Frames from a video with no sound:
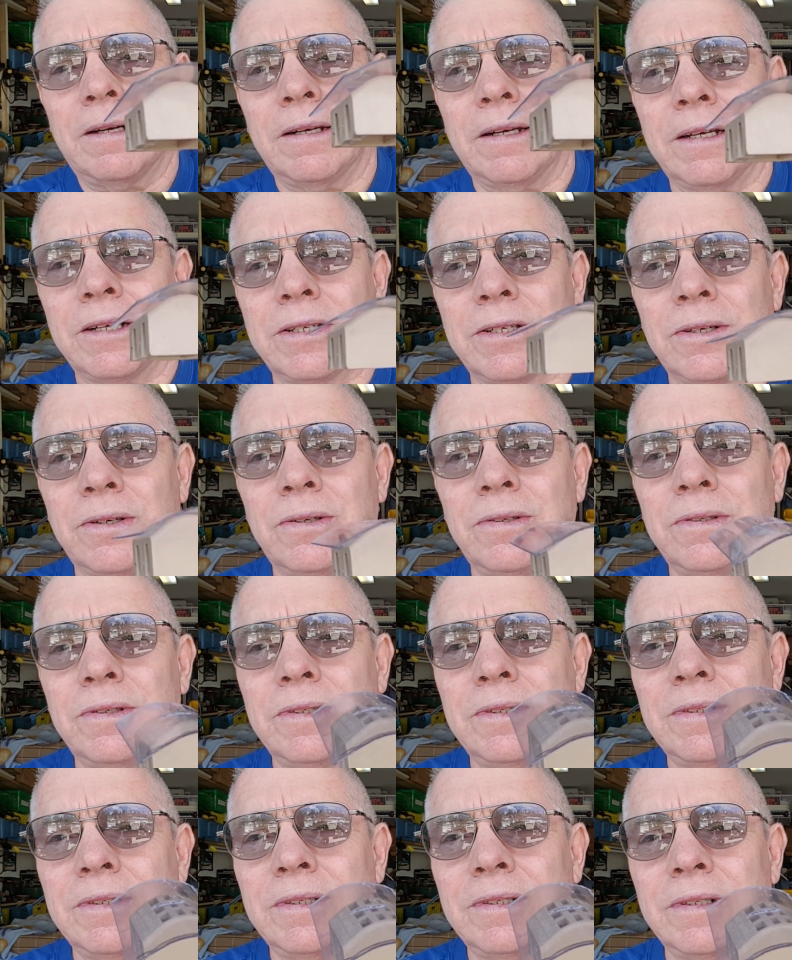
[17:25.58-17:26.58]
like so,
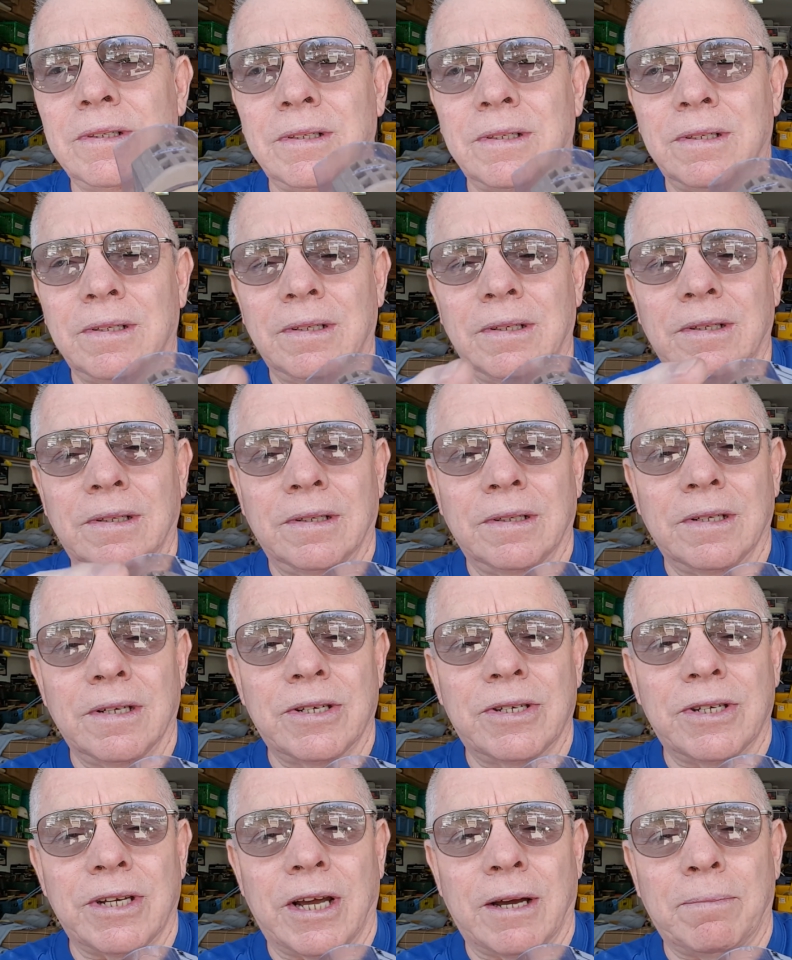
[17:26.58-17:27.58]

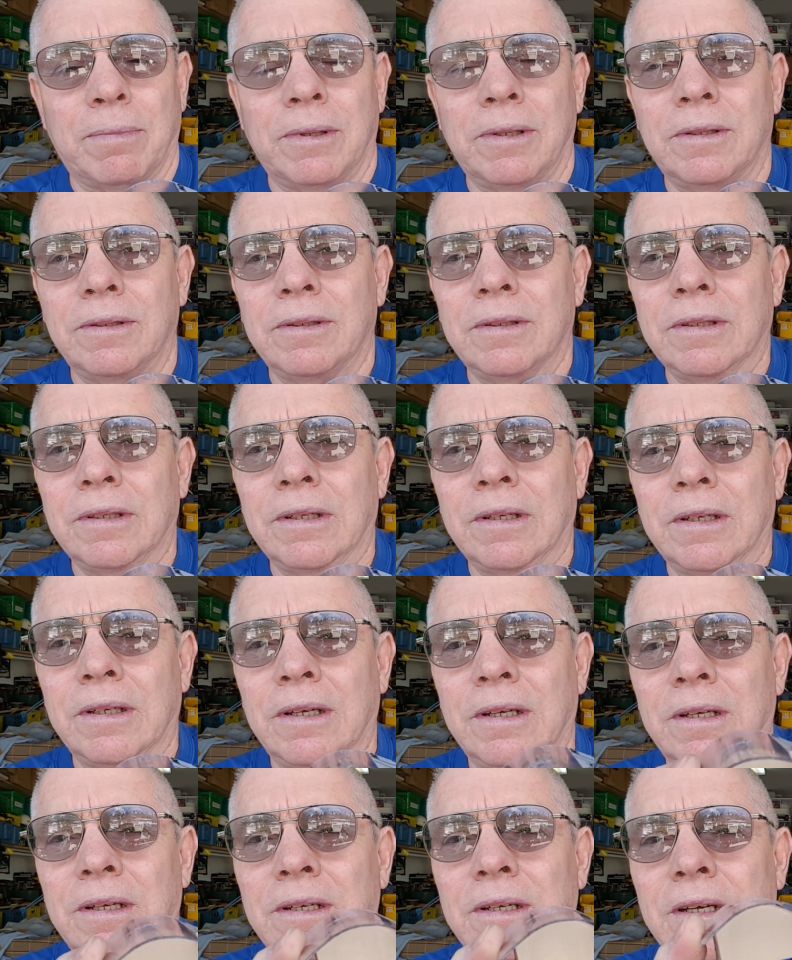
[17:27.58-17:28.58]
this sample,
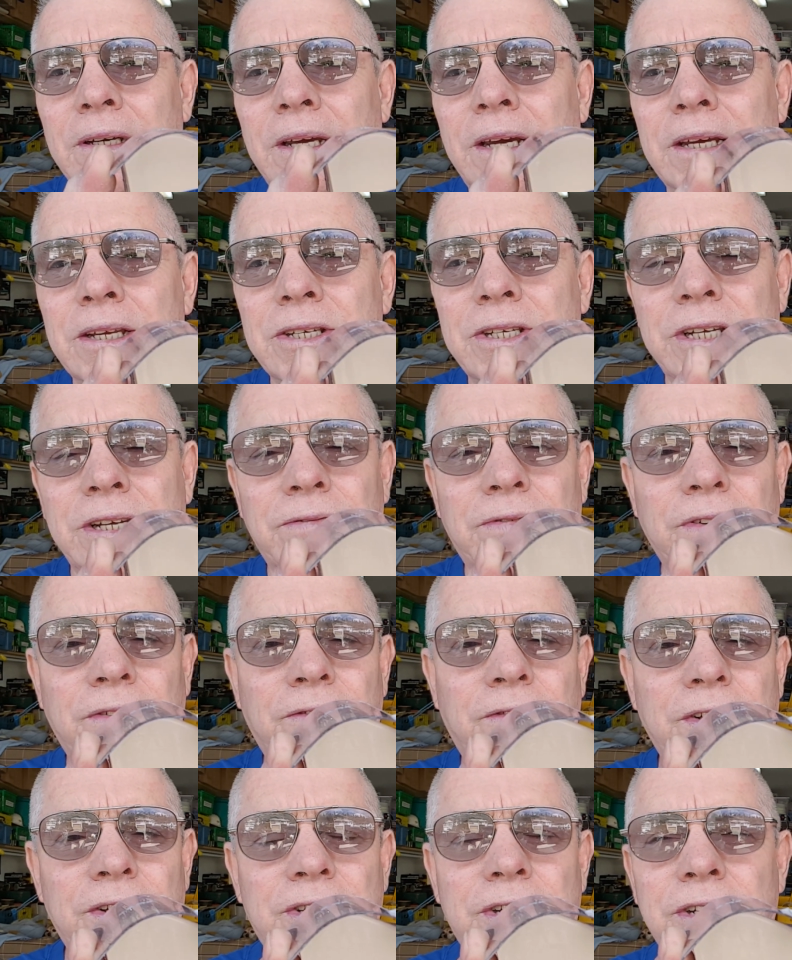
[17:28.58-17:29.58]
and see if it
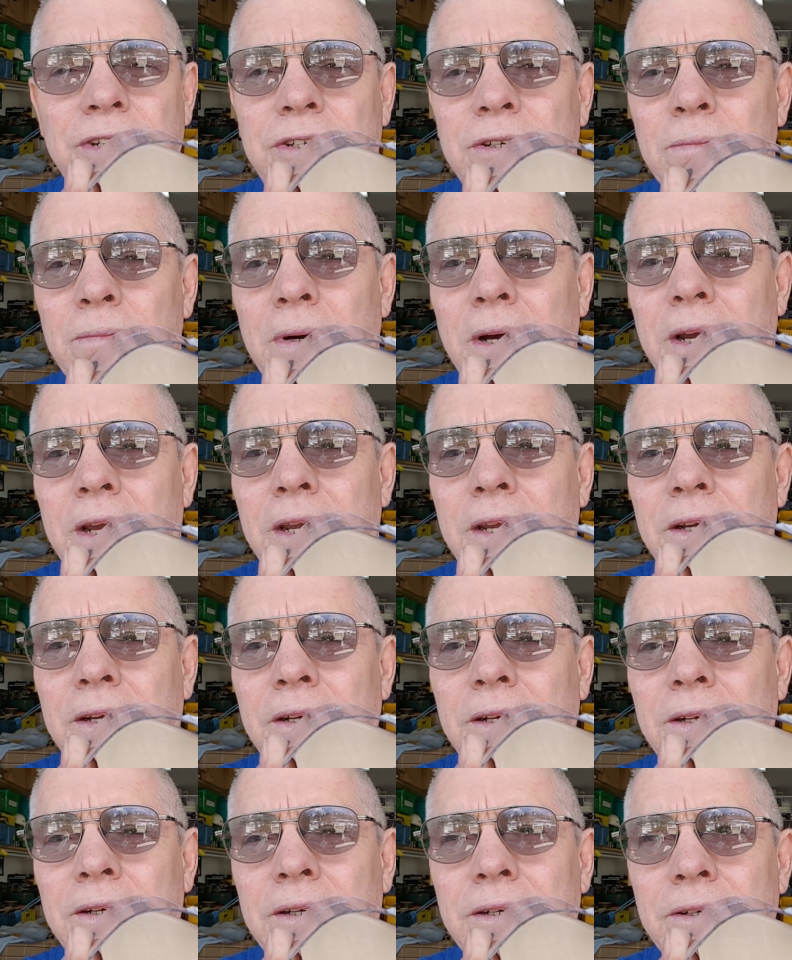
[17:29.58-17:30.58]
fits into my
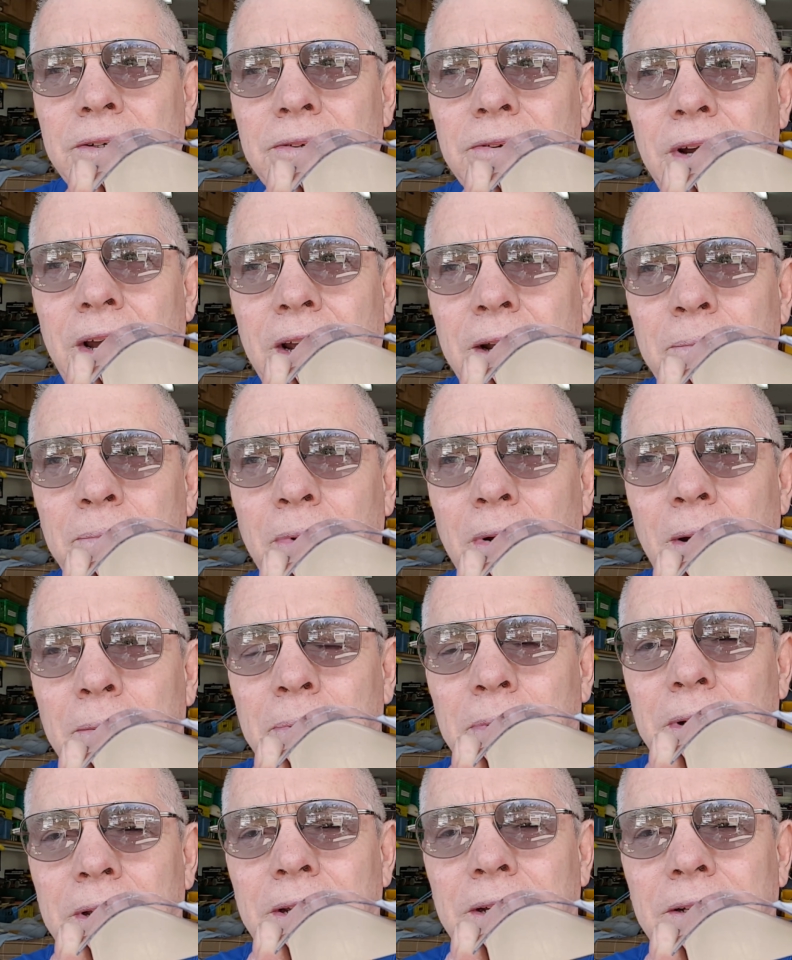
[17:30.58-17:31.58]
track
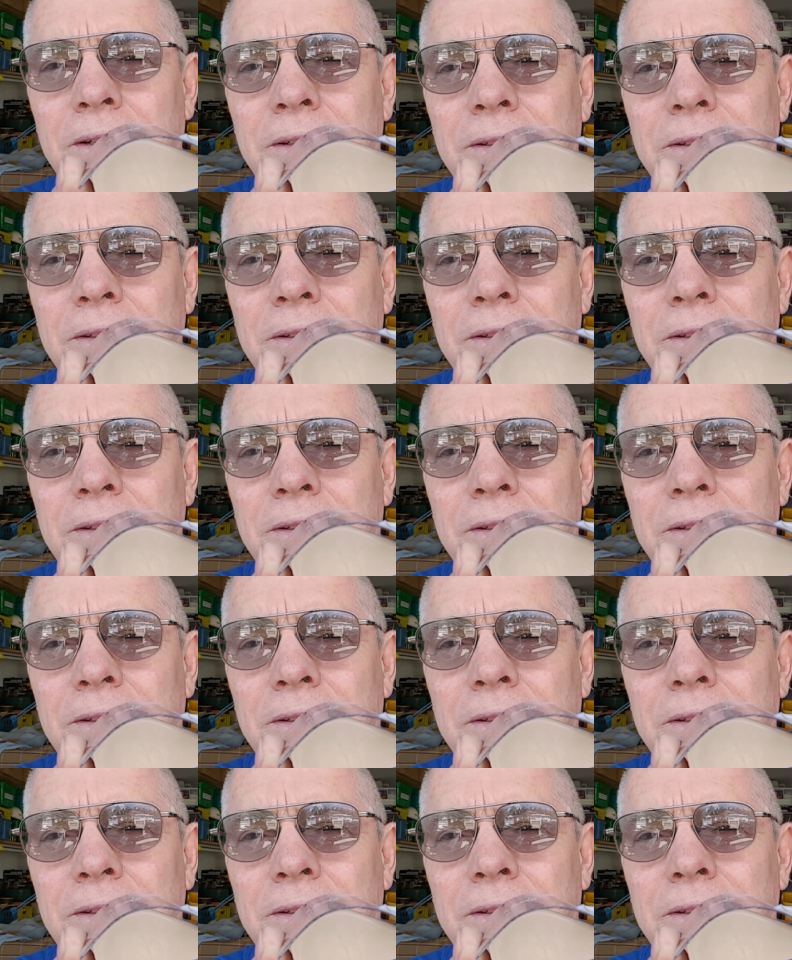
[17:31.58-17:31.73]
properly.